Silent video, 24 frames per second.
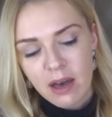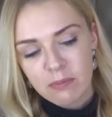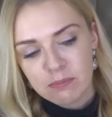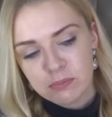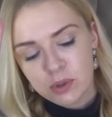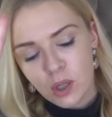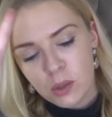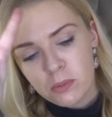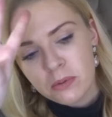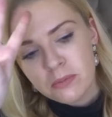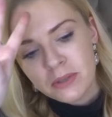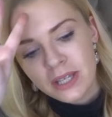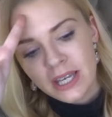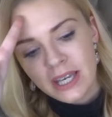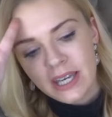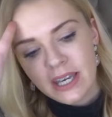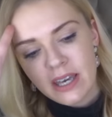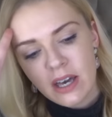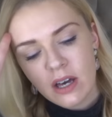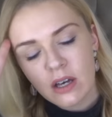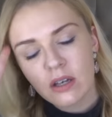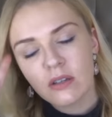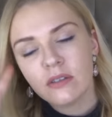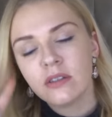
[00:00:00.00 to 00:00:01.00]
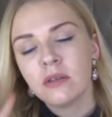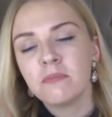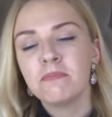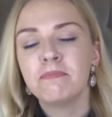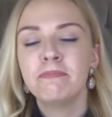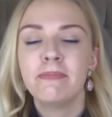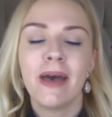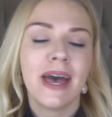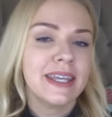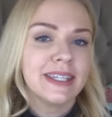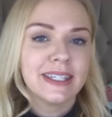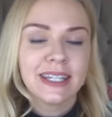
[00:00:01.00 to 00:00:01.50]
Probably the
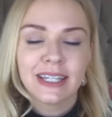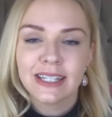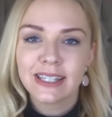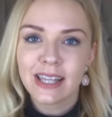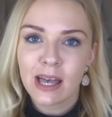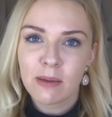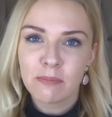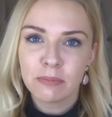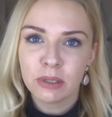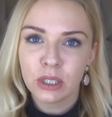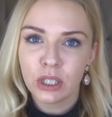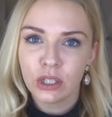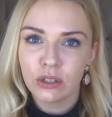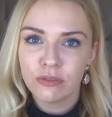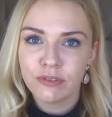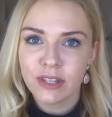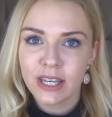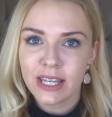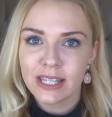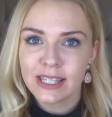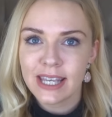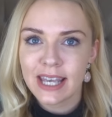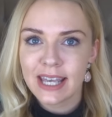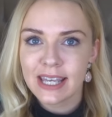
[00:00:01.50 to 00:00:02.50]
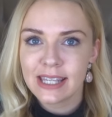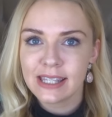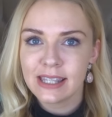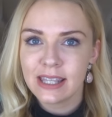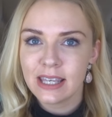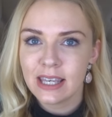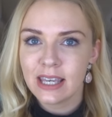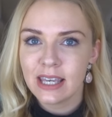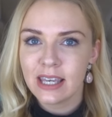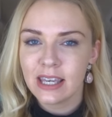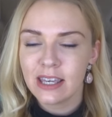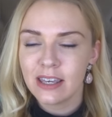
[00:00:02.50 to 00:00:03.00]
best example of this is
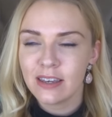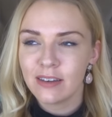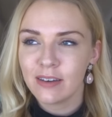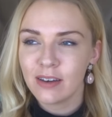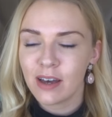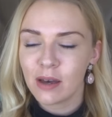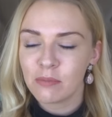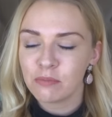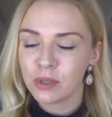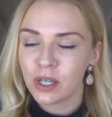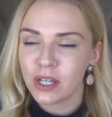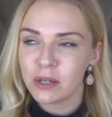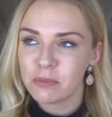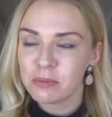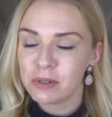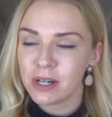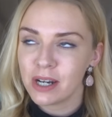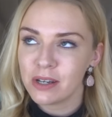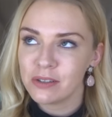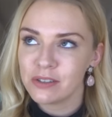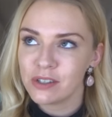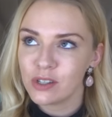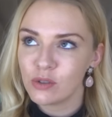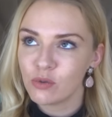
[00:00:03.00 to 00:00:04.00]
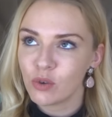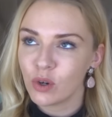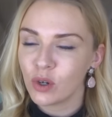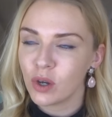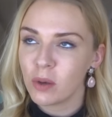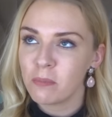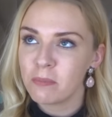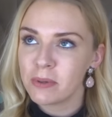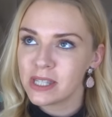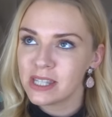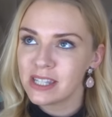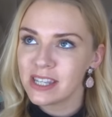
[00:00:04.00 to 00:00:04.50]
the, I'm gonna pronounce this wrong,
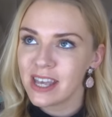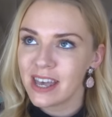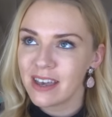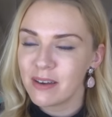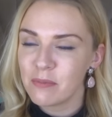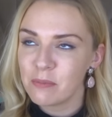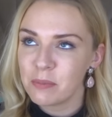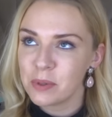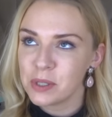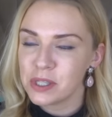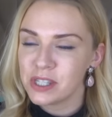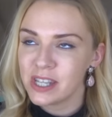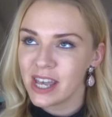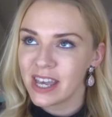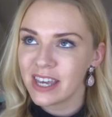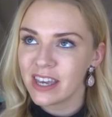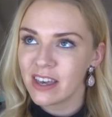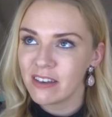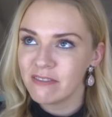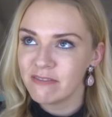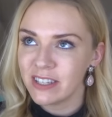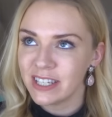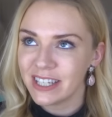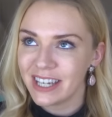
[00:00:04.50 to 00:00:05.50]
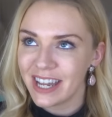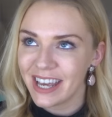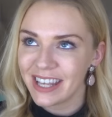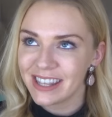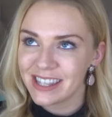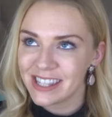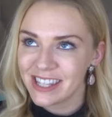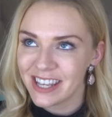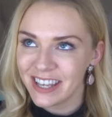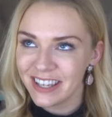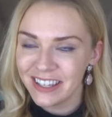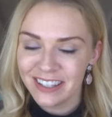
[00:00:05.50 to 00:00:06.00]
Bottega
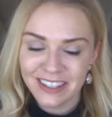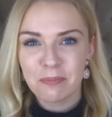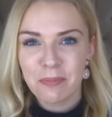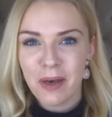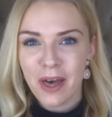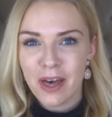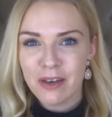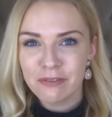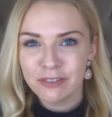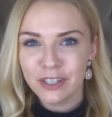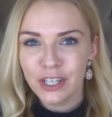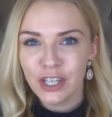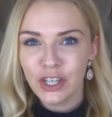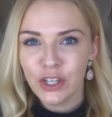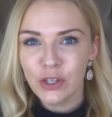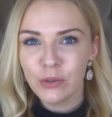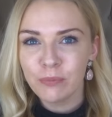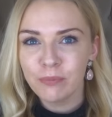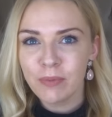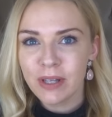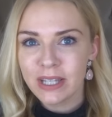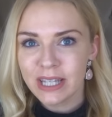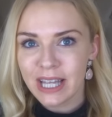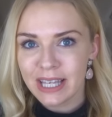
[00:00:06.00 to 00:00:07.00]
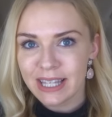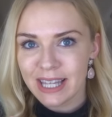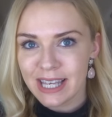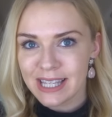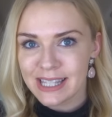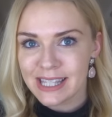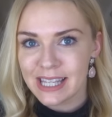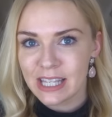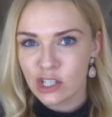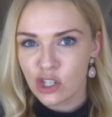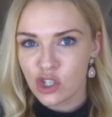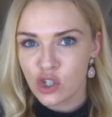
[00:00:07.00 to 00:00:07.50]
Veneta perfume. Like their
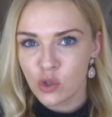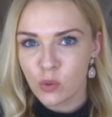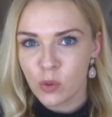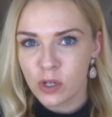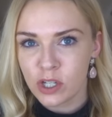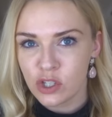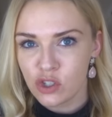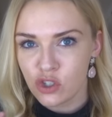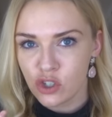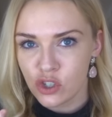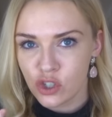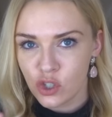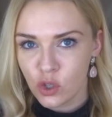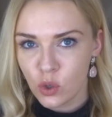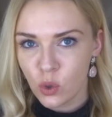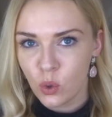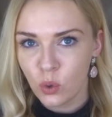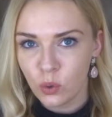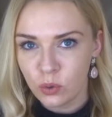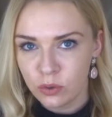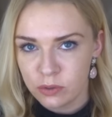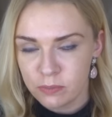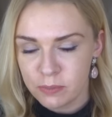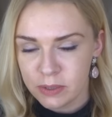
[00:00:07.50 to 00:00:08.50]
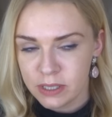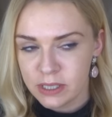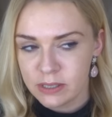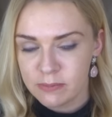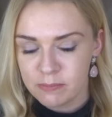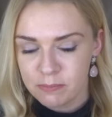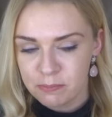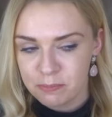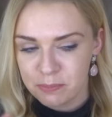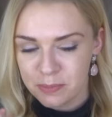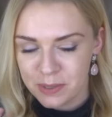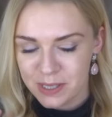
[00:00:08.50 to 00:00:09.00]
signature one, it's just called
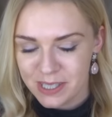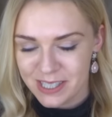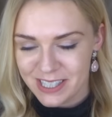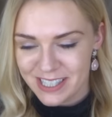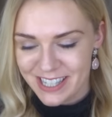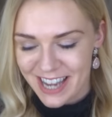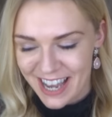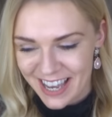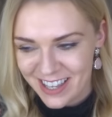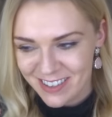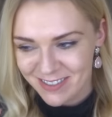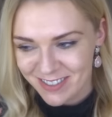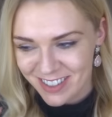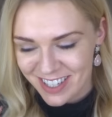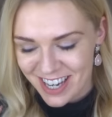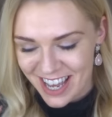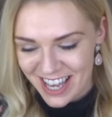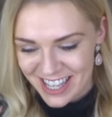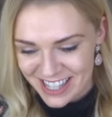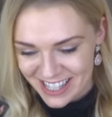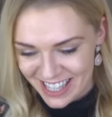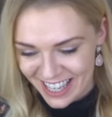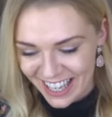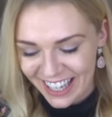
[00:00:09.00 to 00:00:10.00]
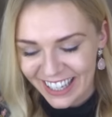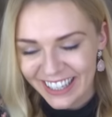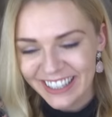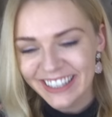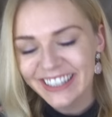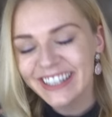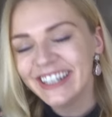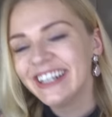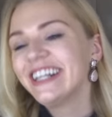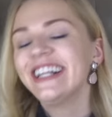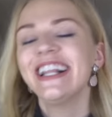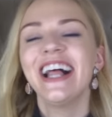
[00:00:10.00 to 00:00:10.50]
Bottega Veneta.
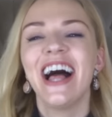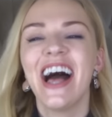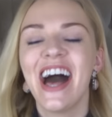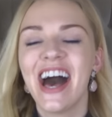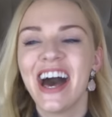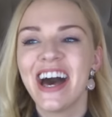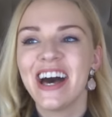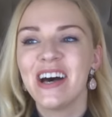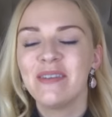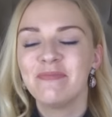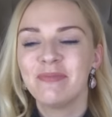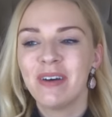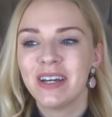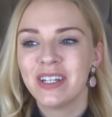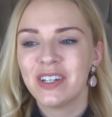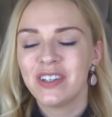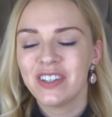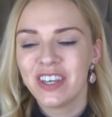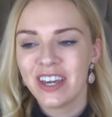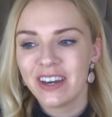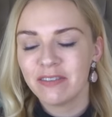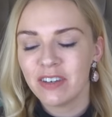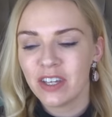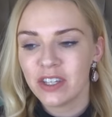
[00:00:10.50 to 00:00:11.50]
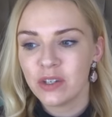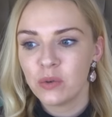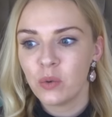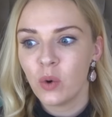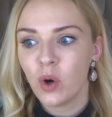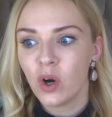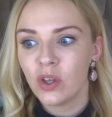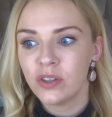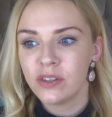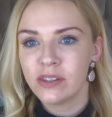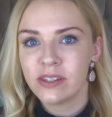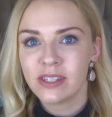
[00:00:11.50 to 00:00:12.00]
I know they have other
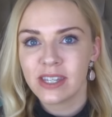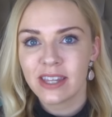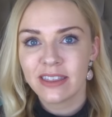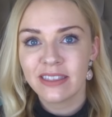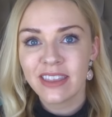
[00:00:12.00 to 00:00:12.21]
ones.